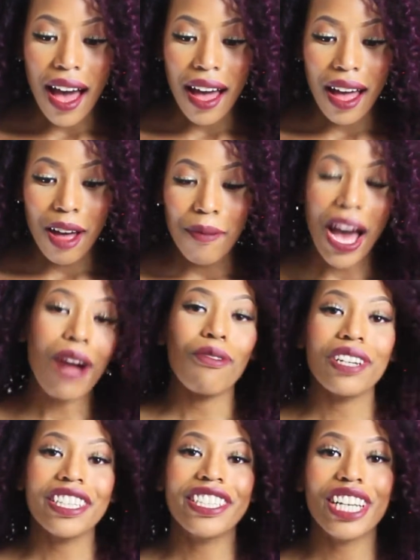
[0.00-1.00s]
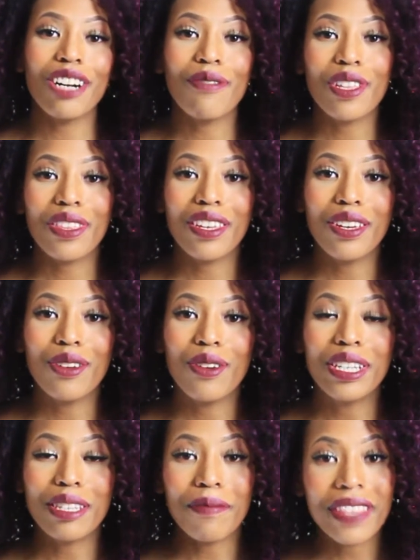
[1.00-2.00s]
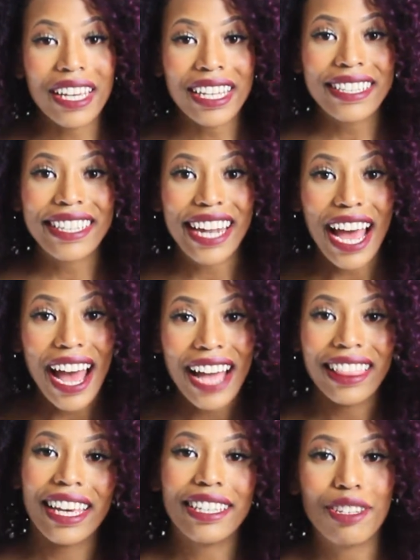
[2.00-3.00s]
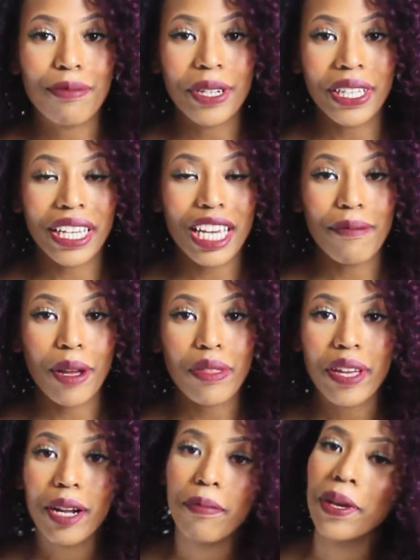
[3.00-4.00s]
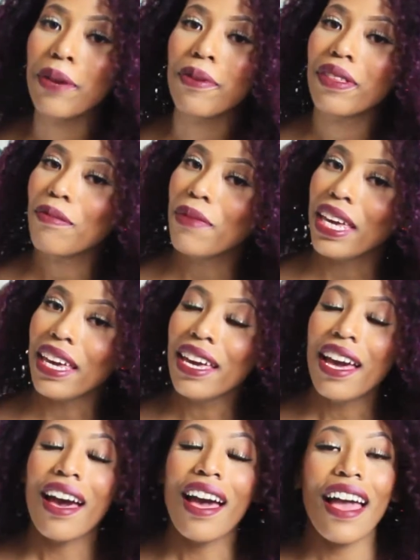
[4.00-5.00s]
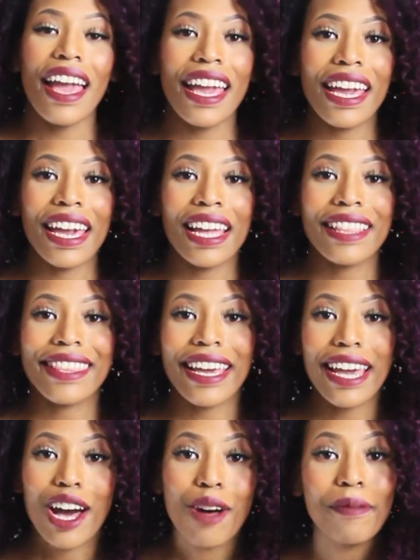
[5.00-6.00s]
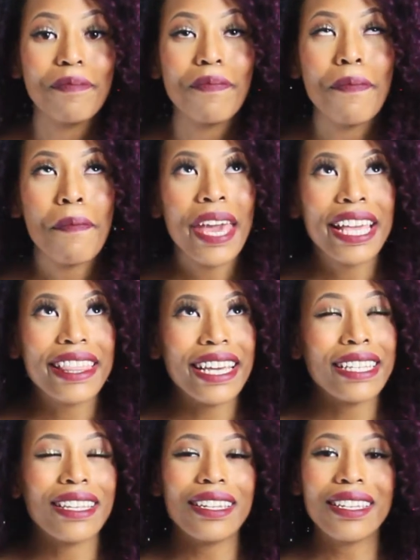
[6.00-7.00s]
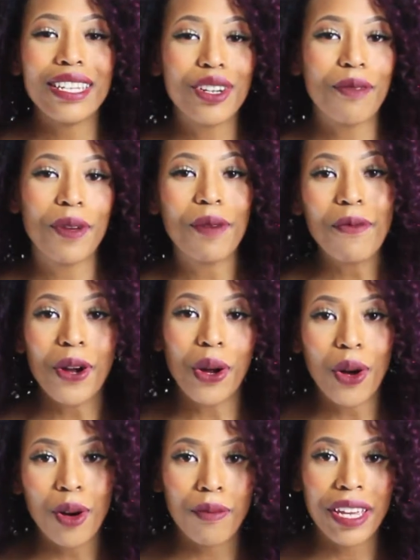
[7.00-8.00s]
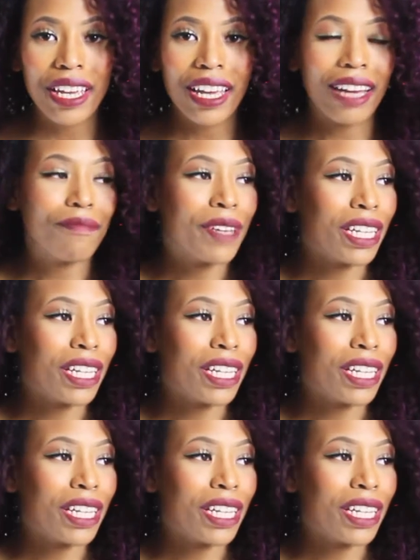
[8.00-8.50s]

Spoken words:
I want to share with you some things that I like to bring to chemotherapy with me, and they help make things a little bit more homey.